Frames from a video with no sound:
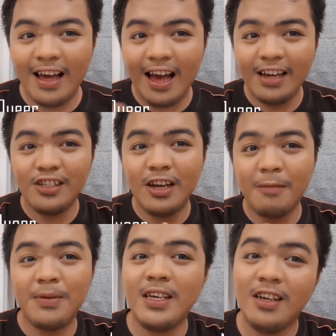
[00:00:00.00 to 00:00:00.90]

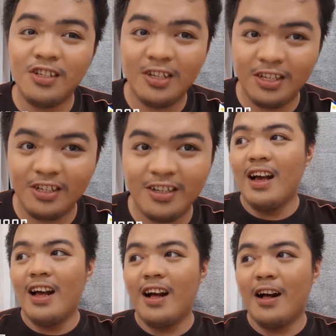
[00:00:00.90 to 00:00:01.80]
hashtag PH
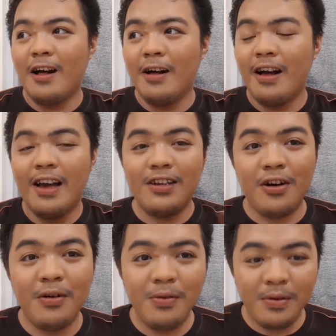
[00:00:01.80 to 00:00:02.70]
edition. I
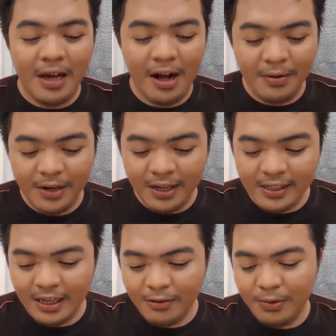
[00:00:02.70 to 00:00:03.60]
know how it
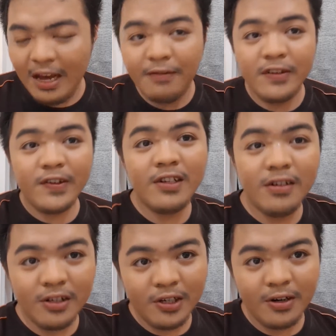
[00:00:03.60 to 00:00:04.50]
is, like, we have different
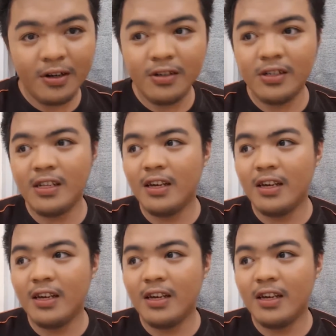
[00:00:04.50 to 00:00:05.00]
cultures.